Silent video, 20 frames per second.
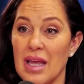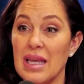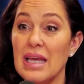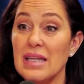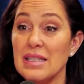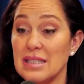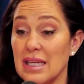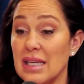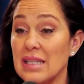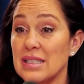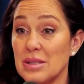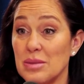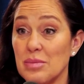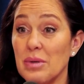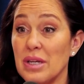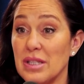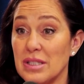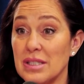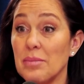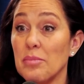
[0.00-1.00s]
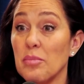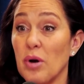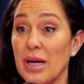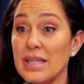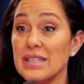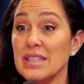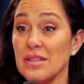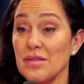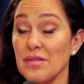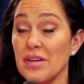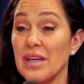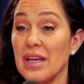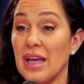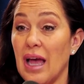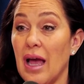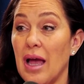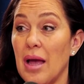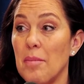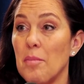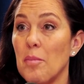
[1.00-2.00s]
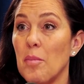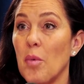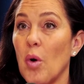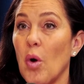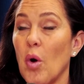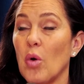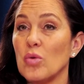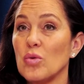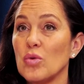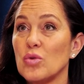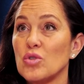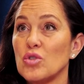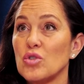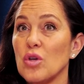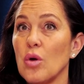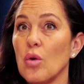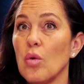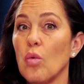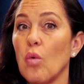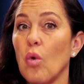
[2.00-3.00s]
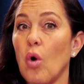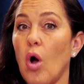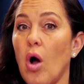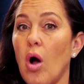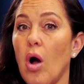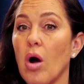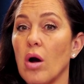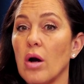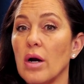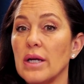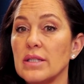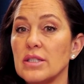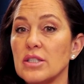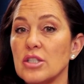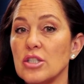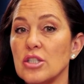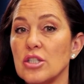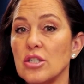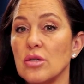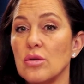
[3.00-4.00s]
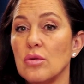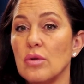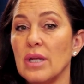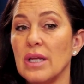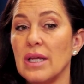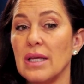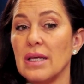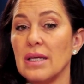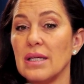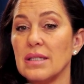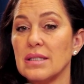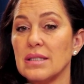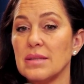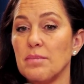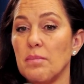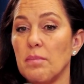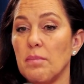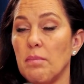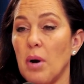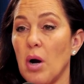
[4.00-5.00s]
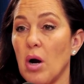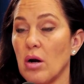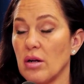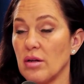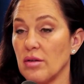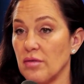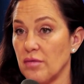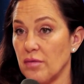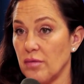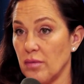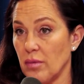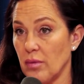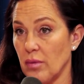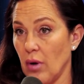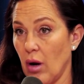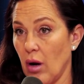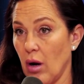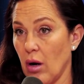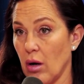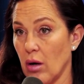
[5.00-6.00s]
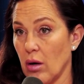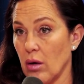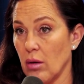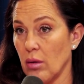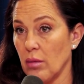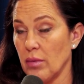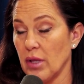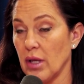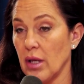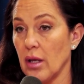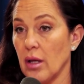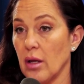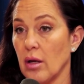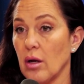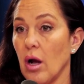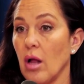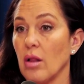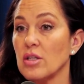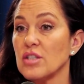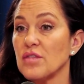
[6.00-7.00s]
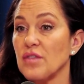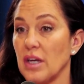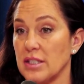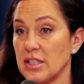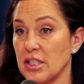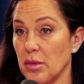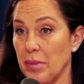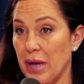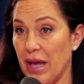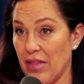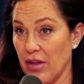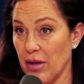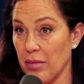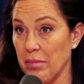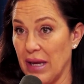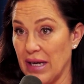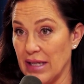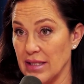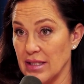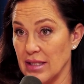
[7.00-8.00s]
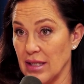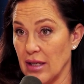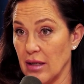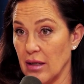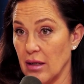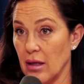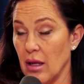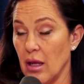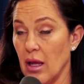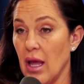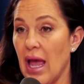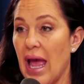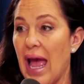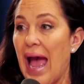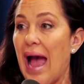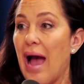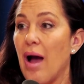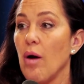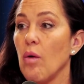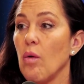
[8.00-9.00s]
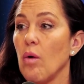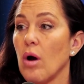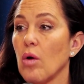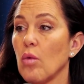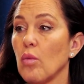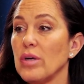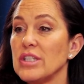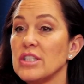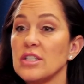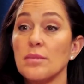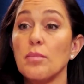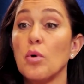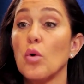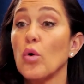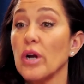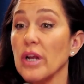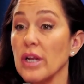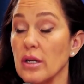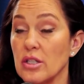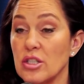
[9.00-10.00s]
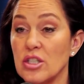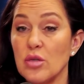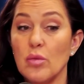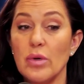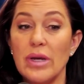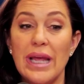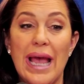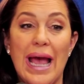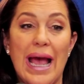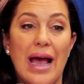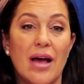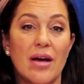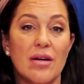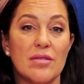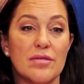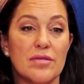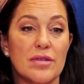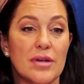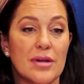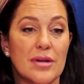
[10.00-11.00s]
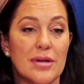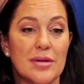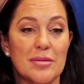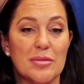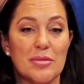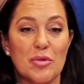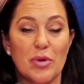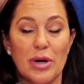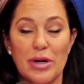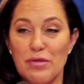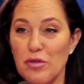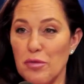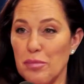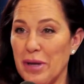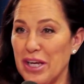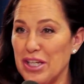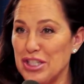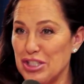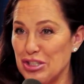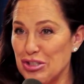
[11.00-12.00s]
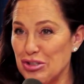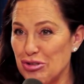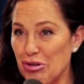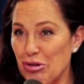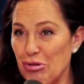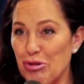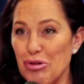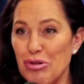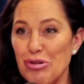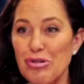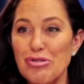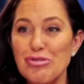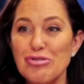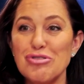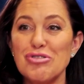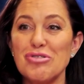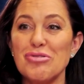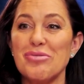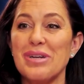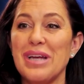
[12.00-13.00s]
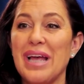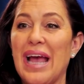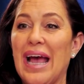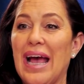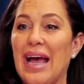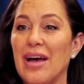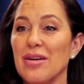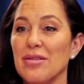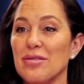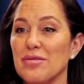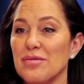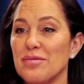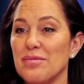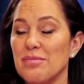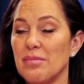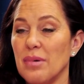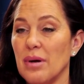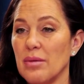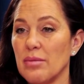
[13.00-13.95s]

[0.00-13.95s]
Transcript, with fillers: It's it's it's impressive. Mm -hmm. um, so our institute is part of are the College of Osteopathic Medicine. How are we supported? Do we have grateful patient donors? Do we have